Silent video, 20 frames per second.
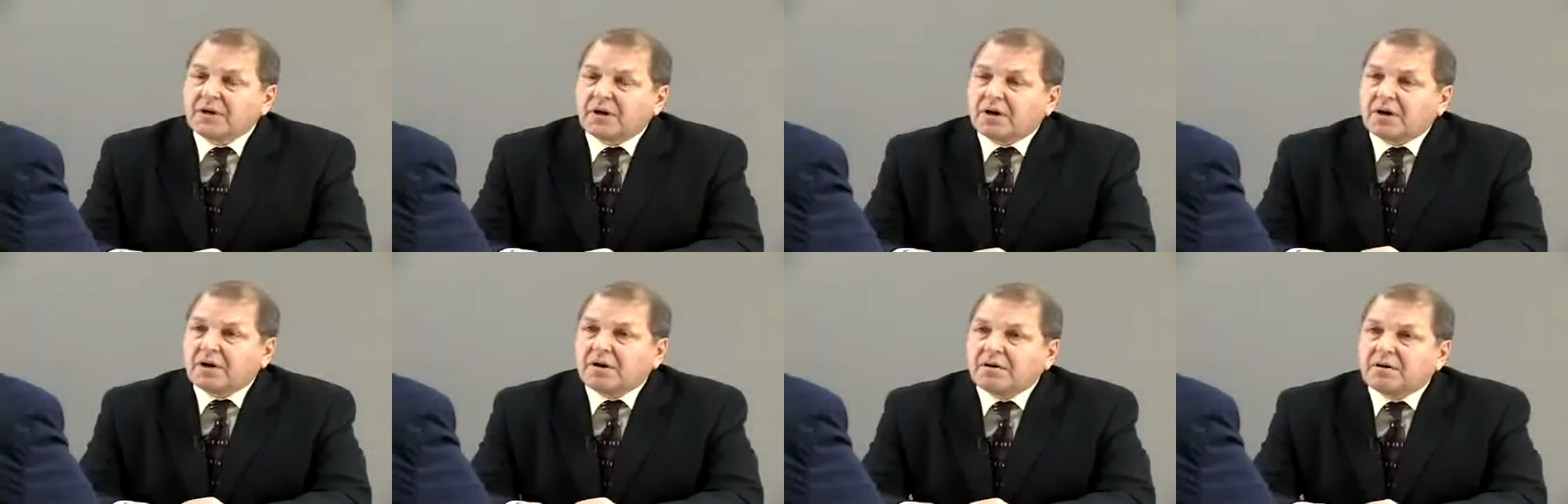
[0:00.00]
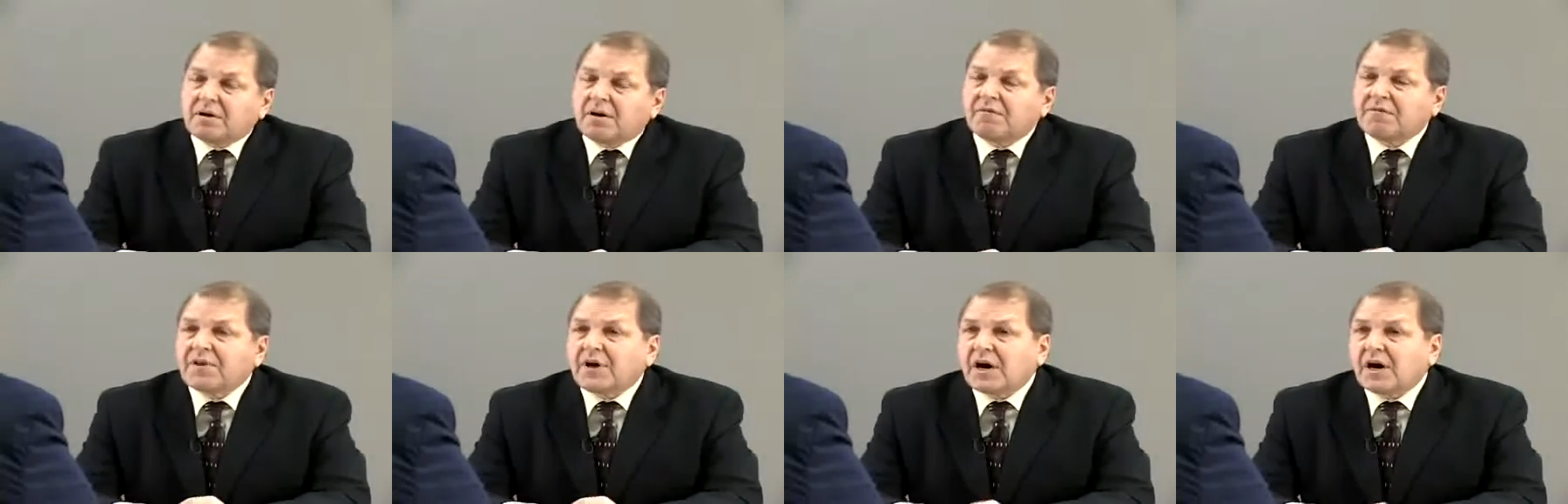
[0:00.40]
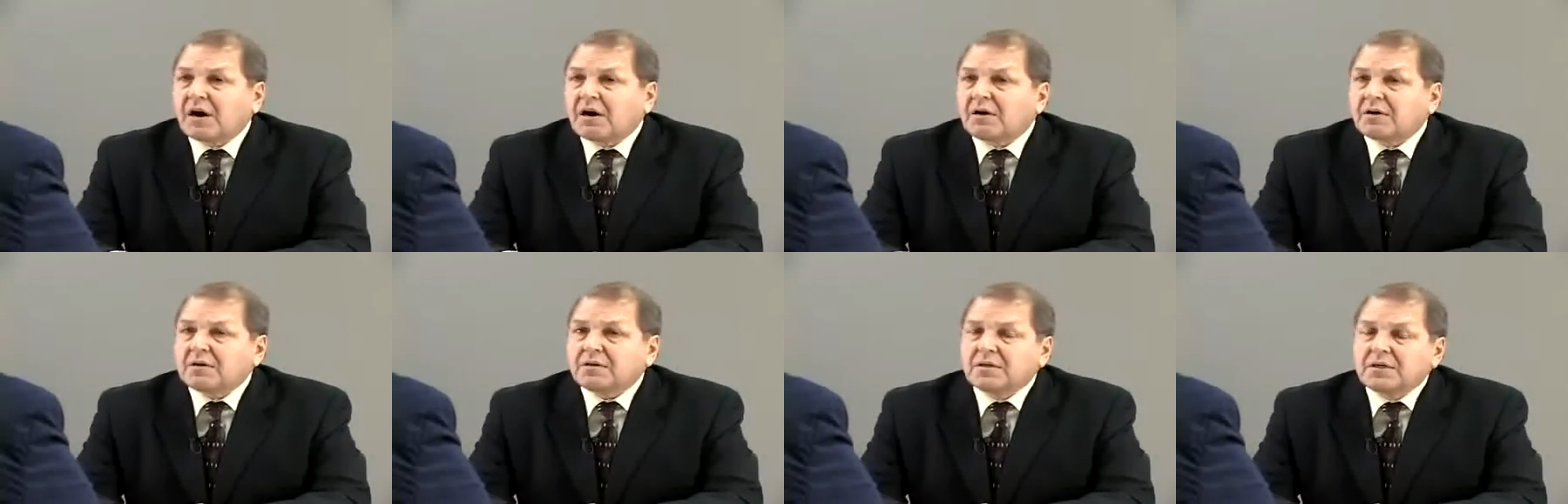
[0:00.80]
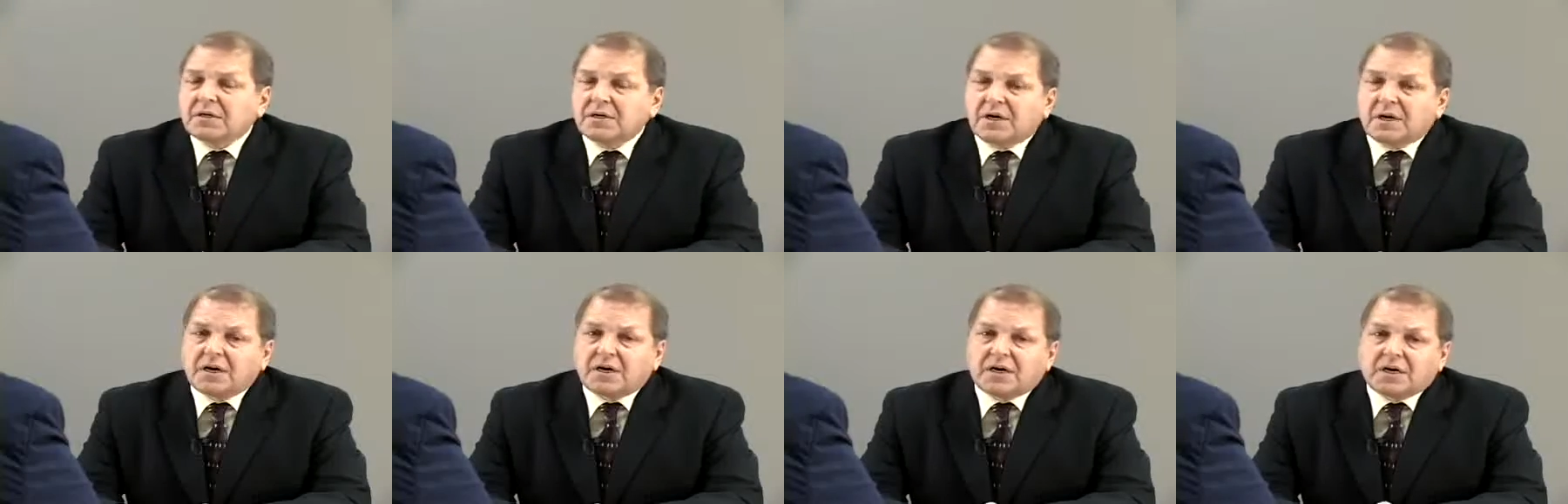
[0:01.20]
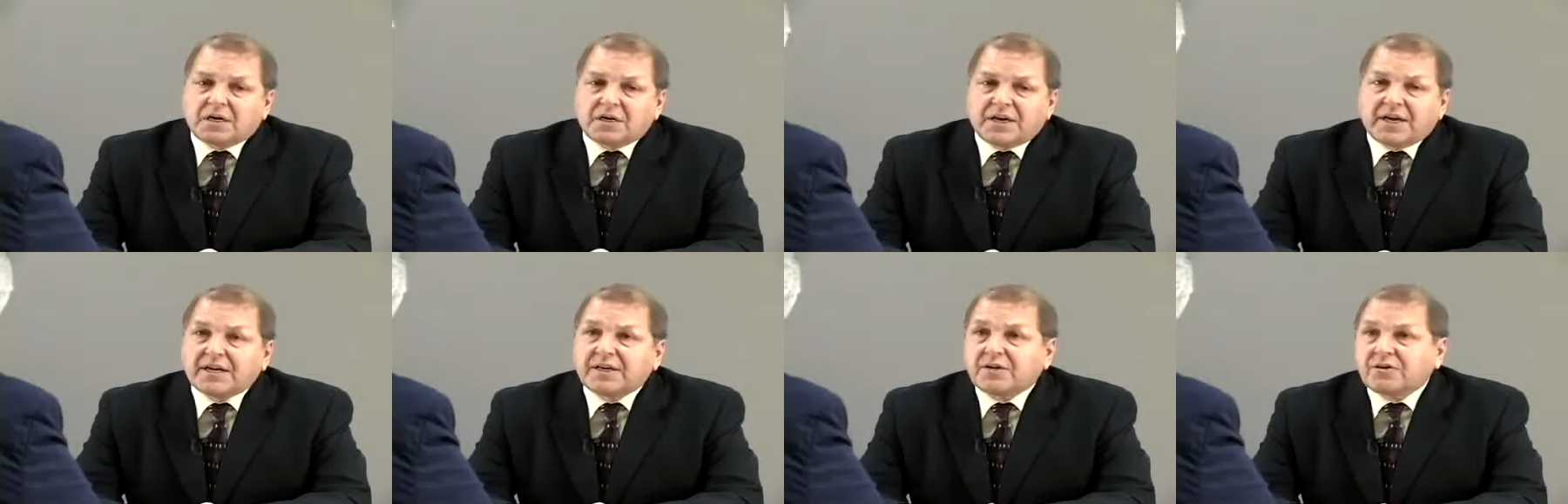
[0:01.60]
of the heart.
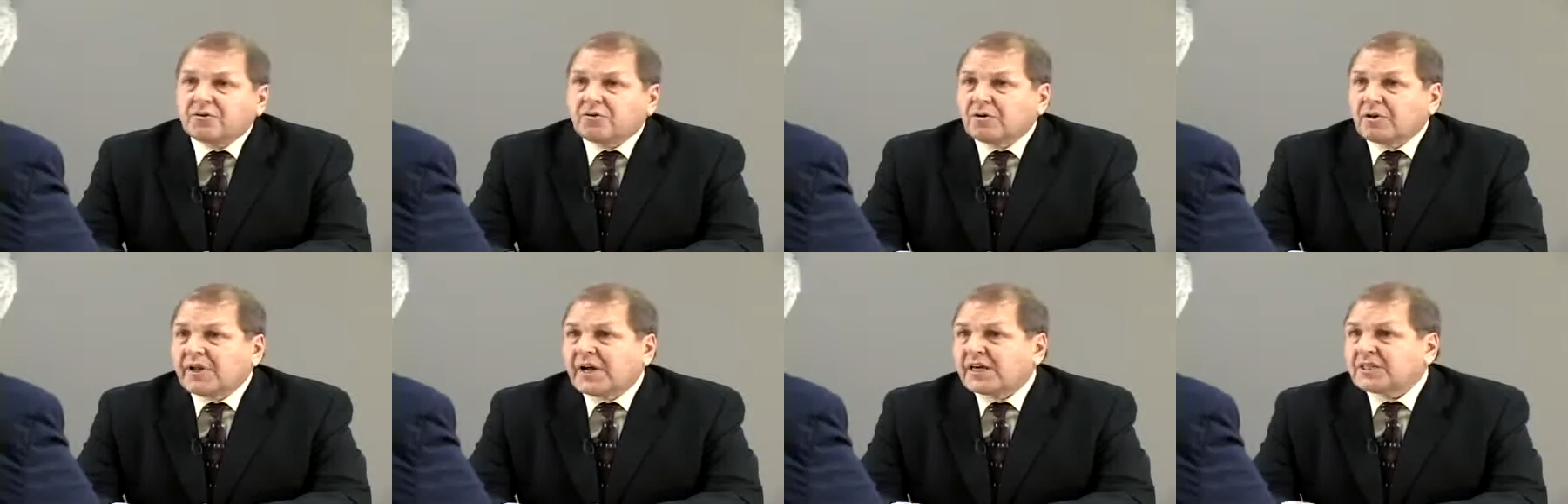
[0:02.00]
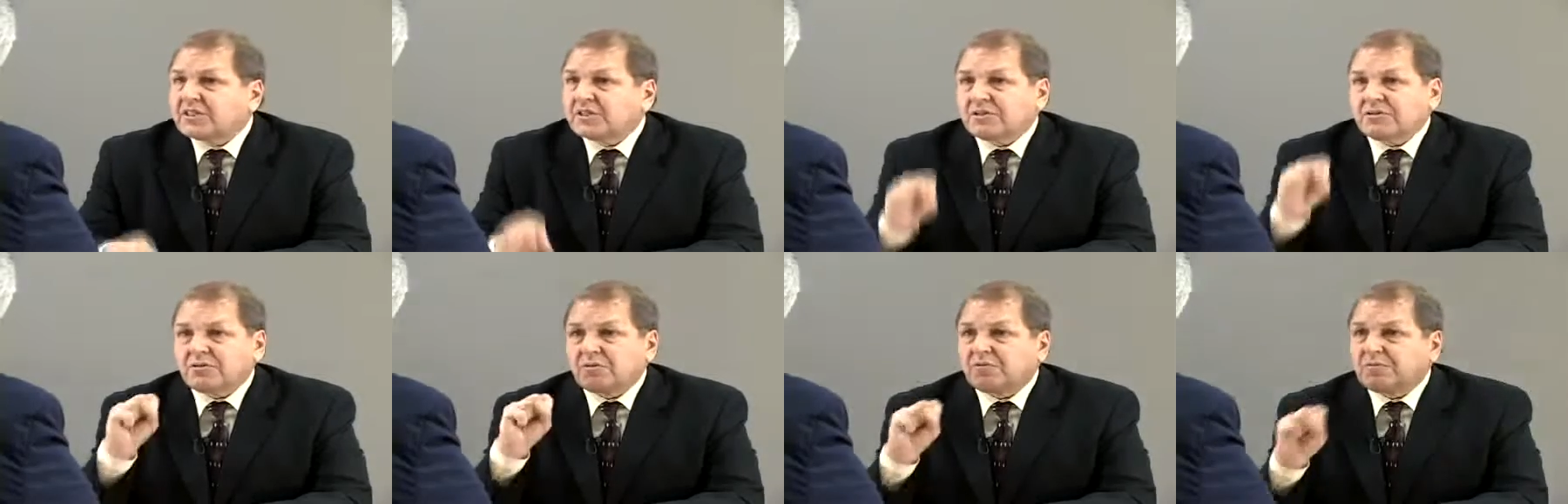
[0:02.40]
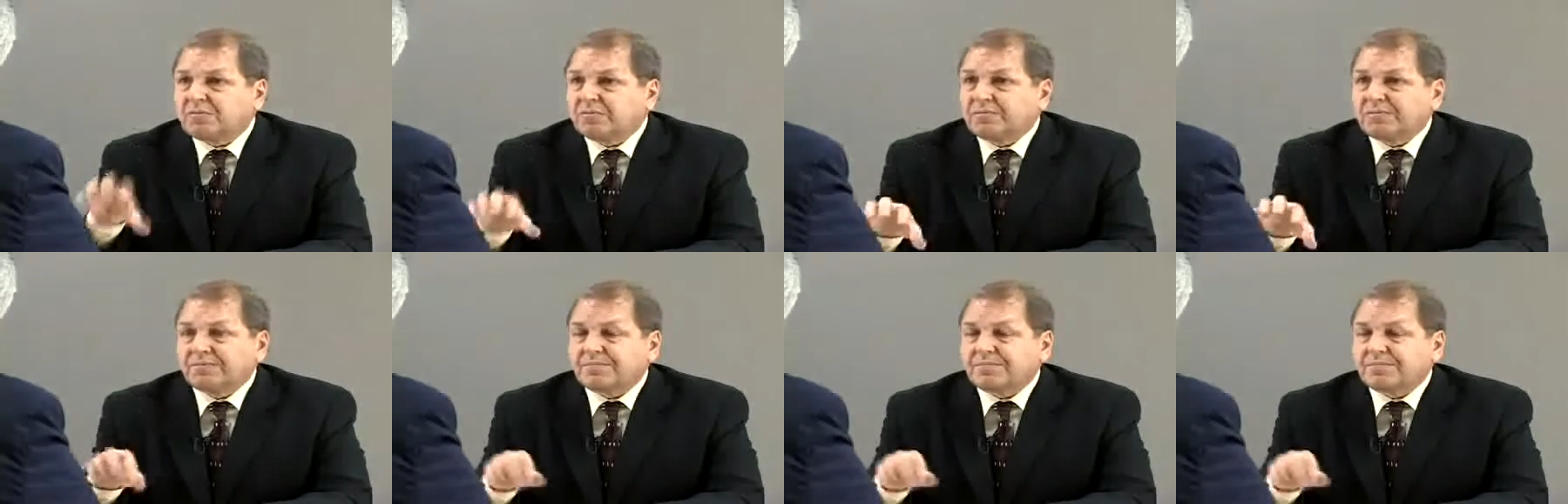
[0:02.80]
Any neurological,